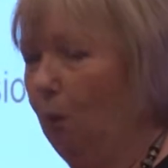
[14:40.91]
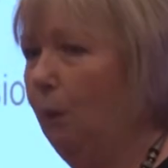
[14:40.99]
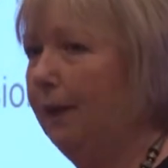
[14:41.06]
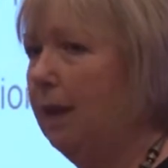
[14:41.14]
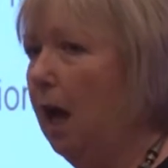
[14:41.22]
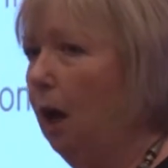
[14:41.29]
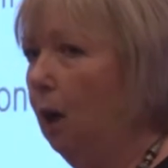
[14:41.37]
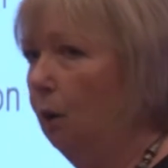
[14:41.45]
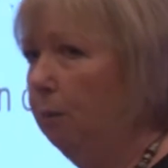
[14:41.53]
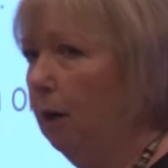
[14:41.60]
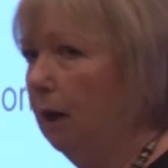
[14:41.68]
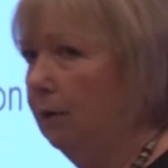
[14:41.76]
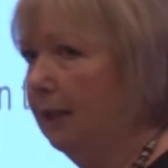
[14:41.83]
with the whole
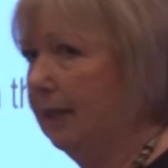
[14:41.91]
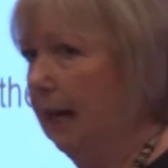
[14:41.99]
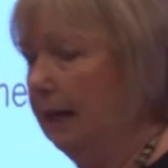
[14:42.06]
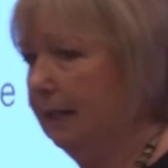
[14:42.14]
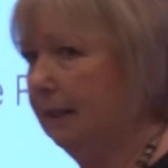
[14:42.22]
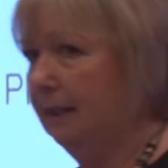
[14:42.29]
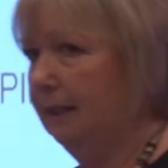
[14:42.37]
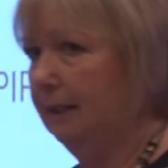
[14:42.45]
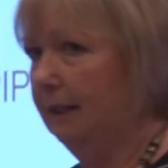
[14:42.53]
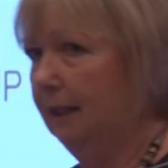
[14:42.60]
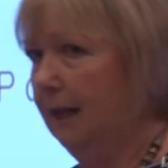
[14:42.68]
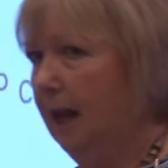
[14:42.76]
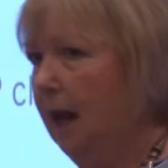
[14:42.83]

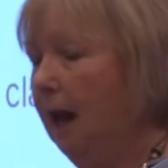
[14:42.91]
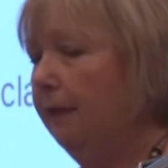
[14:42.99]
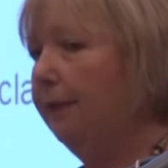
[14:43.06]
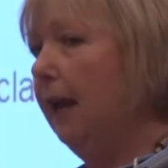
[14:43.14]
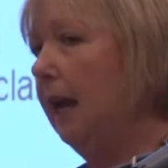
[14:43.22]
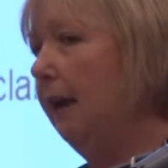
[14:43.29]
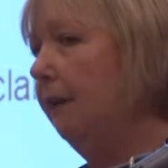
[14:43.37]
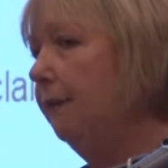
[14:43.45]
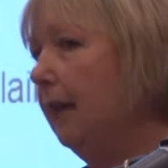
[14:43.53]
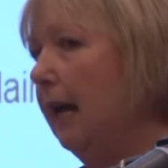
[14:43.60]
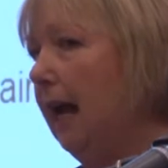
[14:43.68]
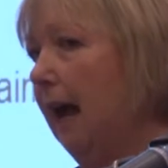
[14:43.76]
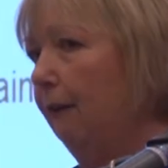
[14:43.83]
process that if
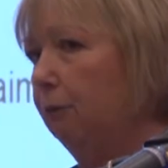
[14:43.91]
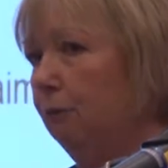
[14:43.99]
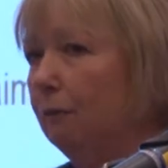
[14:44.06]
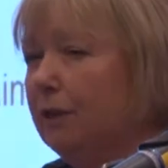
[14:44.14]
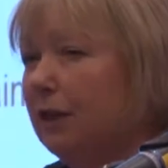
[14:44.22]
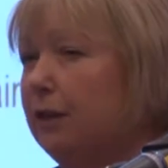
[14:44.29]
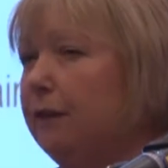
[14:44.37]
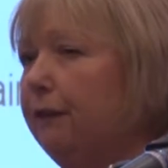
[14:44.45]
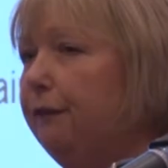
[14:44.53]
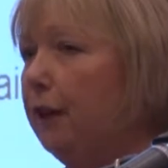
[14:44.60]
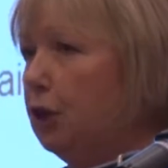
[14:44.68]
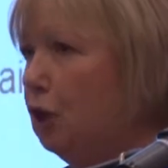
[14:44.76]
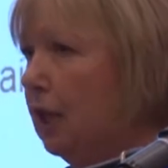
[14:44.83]
they have
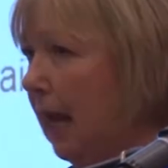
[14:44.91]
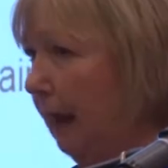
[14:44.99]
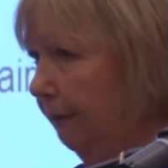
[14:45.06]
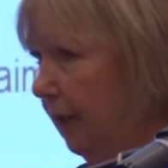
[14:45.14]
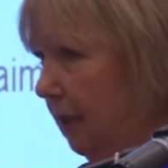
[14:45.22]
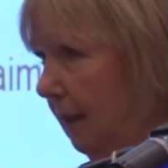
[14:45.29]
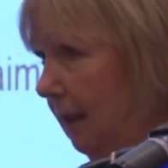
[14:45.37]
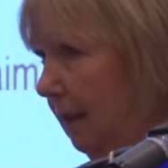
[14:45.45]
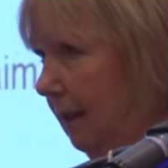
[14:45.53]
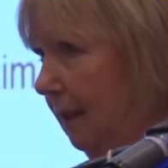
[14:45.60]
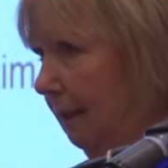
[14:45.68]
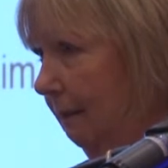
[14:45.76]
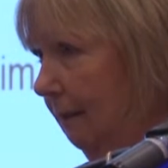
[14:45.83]
sufficient
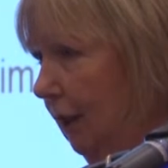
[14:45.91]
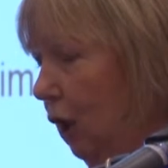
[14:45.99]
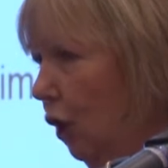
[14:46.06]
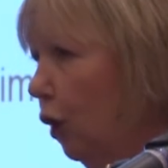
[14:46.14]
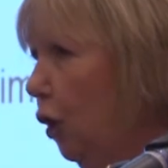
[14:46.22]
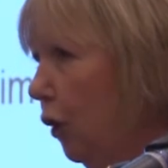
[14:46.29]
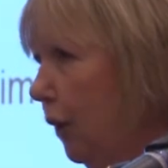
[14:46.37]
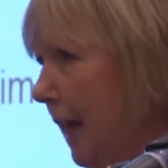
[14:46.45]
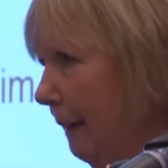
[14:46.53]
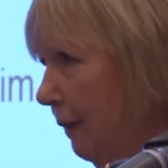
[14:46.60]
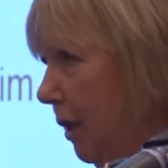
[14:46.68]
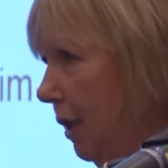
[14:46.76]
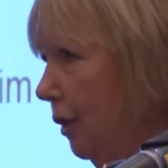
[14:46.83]
evidence, good
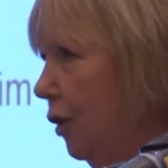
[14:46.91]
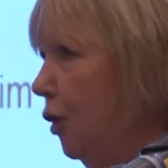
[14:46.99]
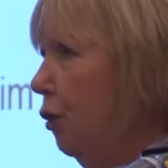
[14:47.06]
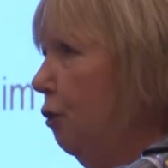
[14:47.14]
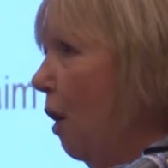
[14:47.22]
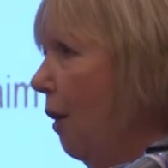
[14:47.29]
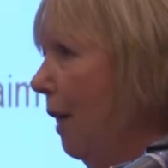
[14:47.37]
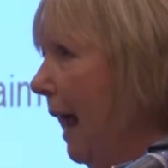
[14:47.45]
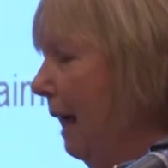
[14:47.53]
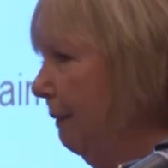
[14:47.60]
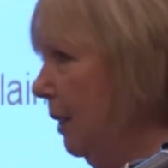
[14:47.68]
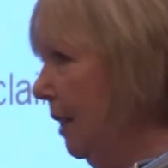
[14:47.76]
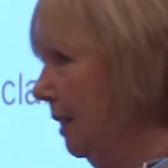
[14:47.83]
evidence, strong
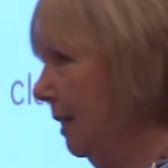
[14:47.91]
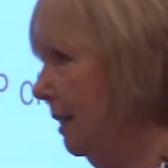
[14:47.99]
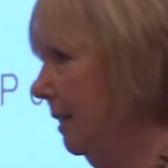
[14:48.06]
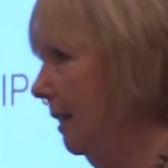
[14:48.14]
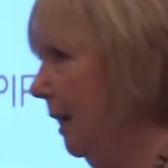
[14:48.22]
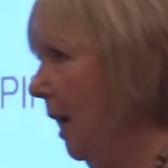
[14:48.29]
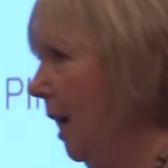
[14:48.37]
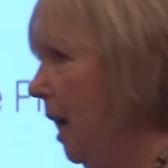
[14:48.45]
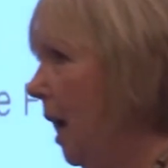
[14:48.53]
evidence,